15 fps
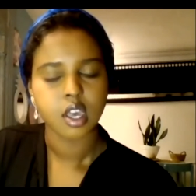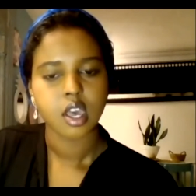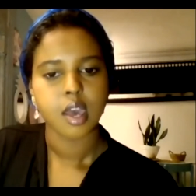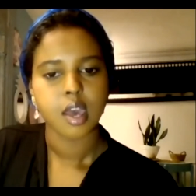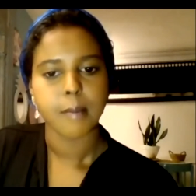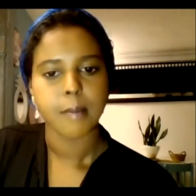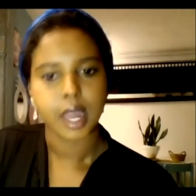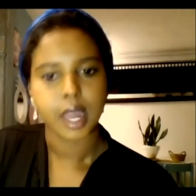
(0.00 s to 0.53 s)

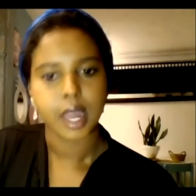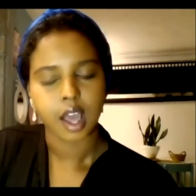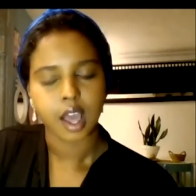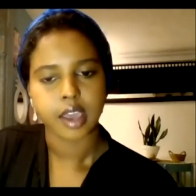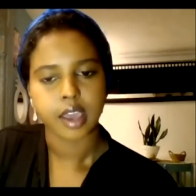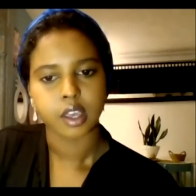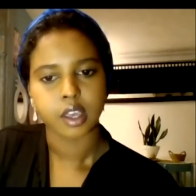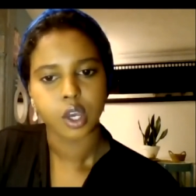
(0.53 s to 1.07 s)
Men
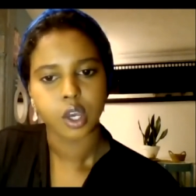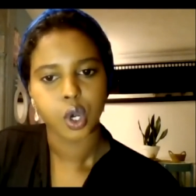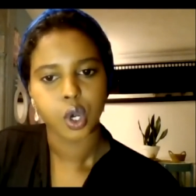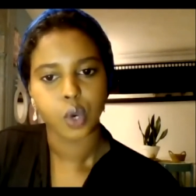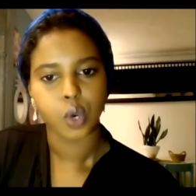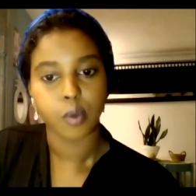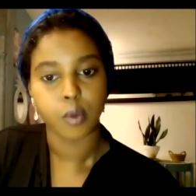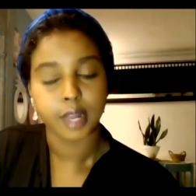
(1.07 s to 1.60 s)
lie,
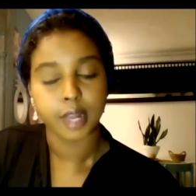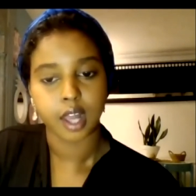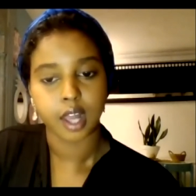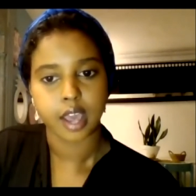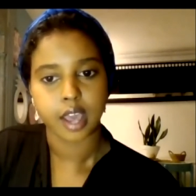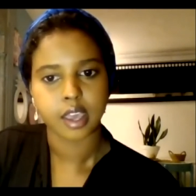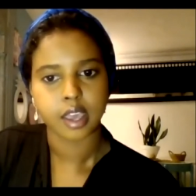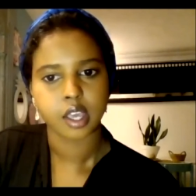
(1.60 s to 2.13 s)
women
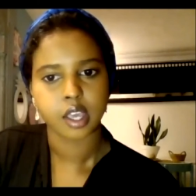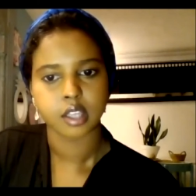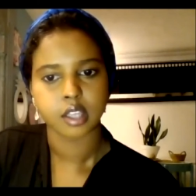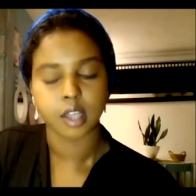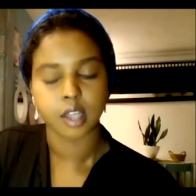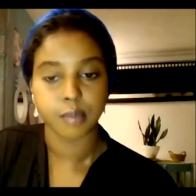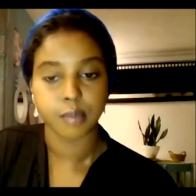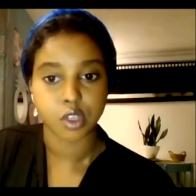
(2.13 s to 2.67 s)
lie,
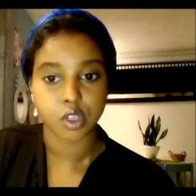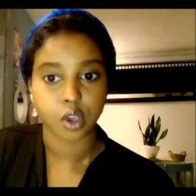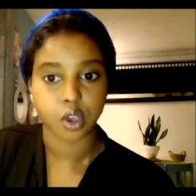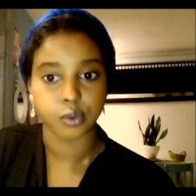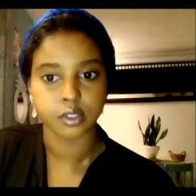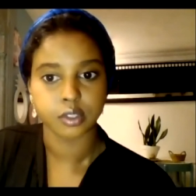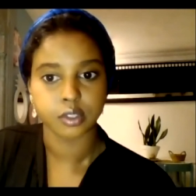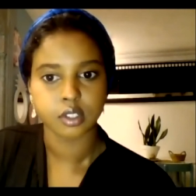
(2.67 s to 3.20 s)
numbers don't,